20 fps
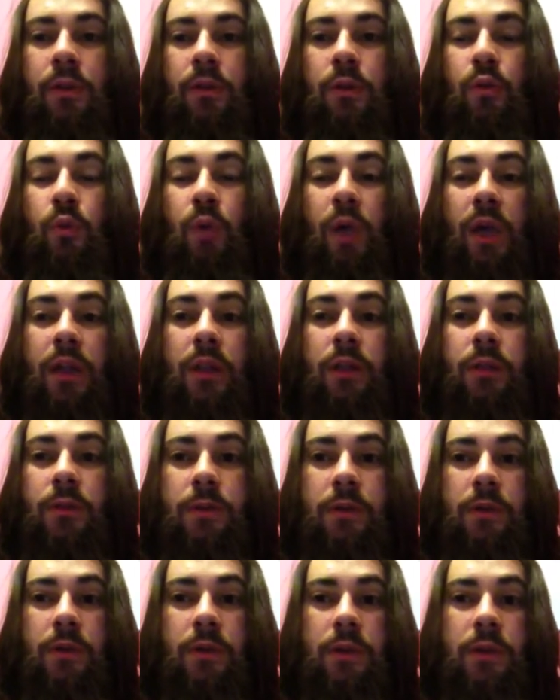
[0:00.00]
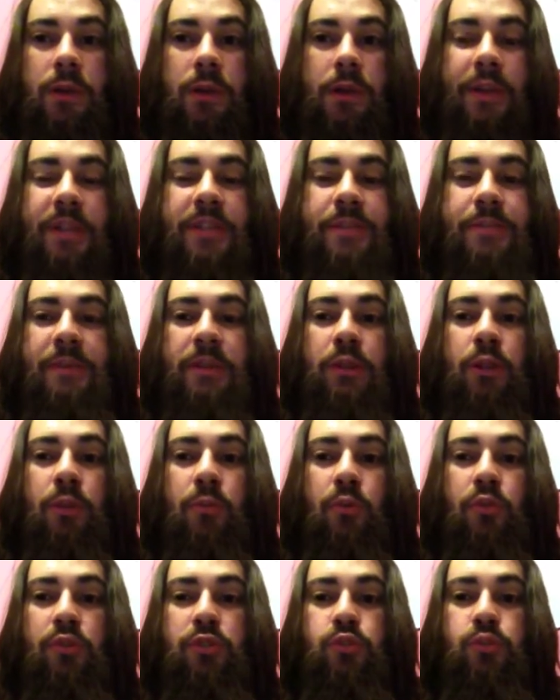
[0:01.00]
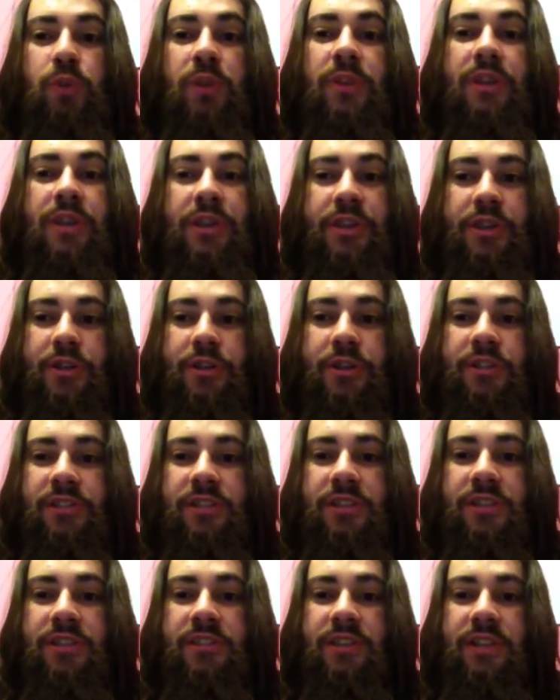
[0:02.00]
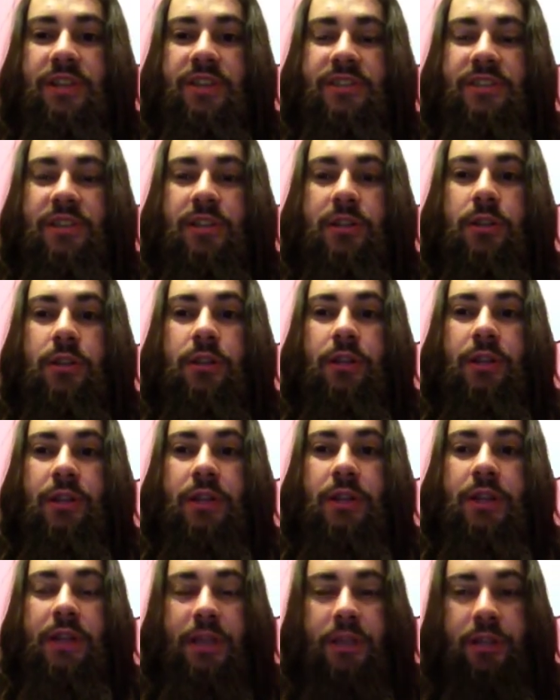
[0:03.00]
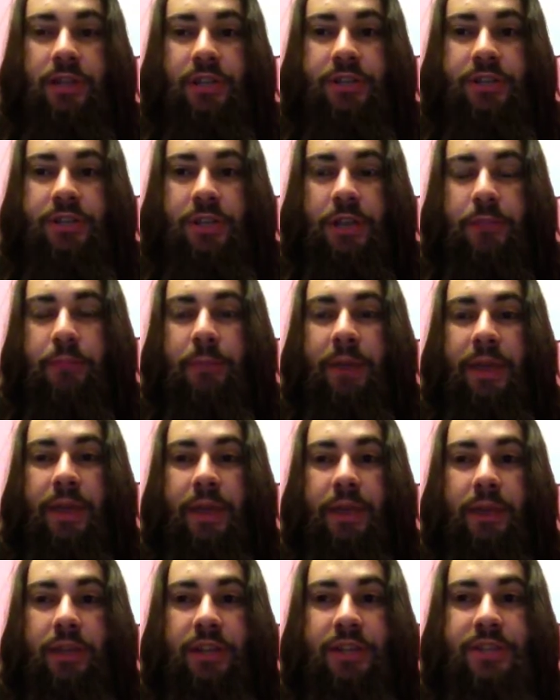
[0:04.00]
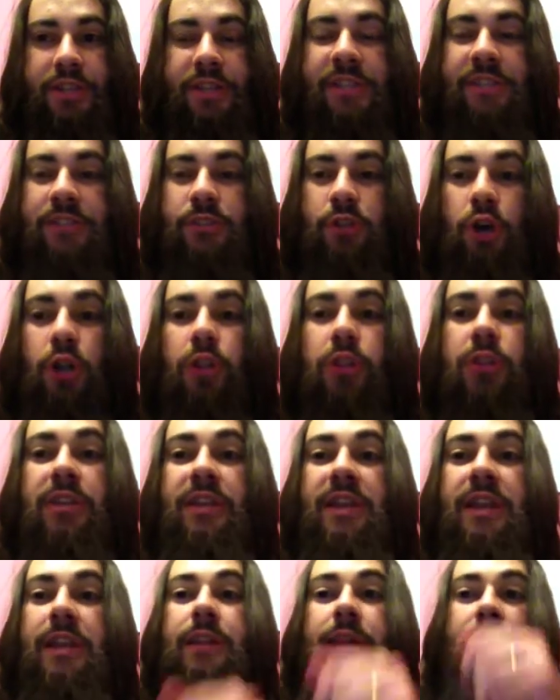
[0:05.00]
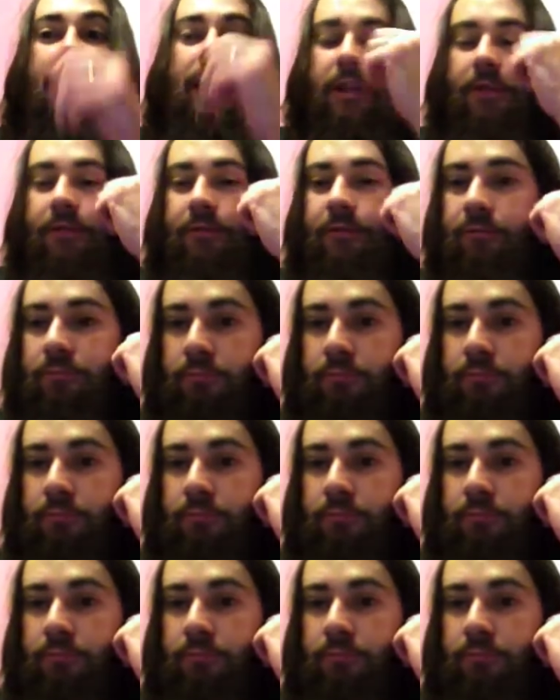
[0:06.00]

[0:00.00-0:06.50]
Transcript: Well, it's been almost 20 years since I started learning English, and my English is not near native.